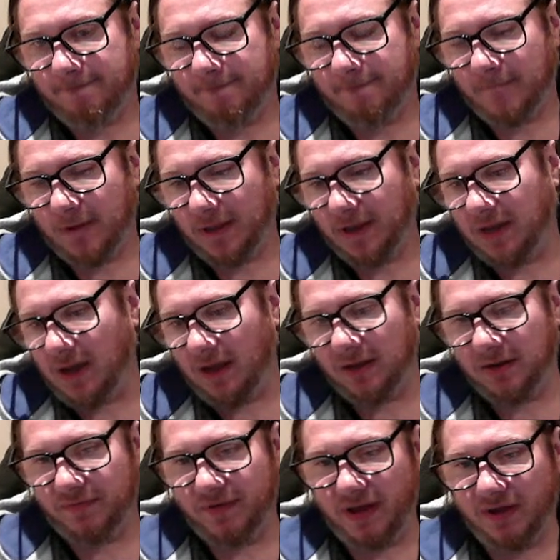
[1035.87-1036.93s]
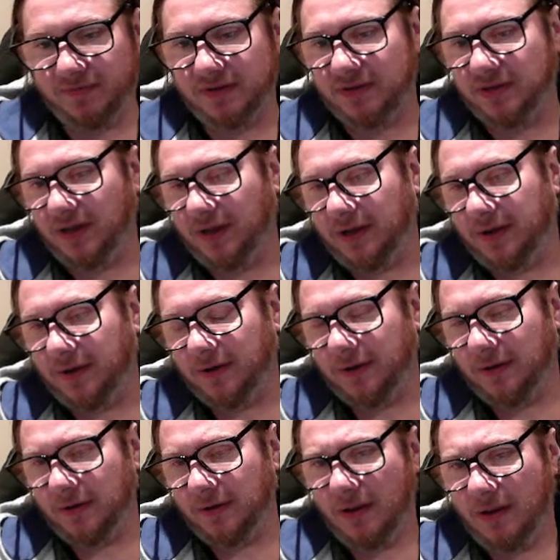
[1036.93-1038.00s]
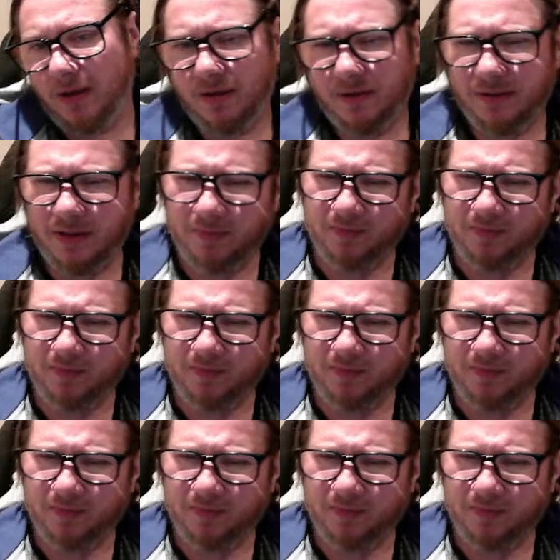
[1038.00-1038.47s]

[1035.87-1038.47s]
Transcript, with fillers: They kind of have to take. Then